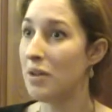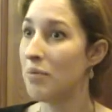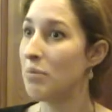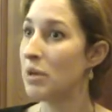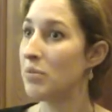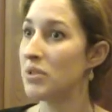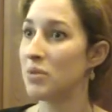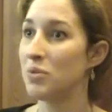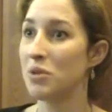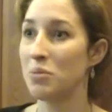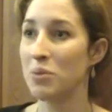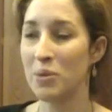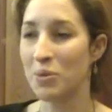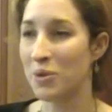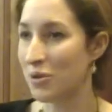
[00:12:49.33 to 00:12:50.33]
maybe some of the
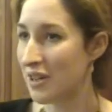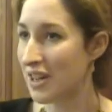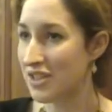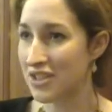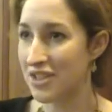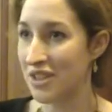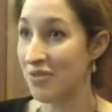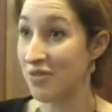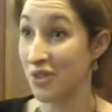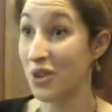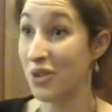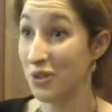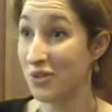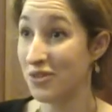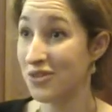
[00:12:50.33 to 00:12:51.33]
people who are actually
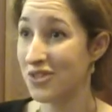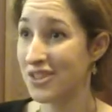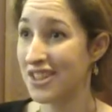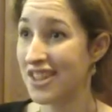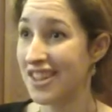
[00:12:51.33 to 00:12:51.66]
involved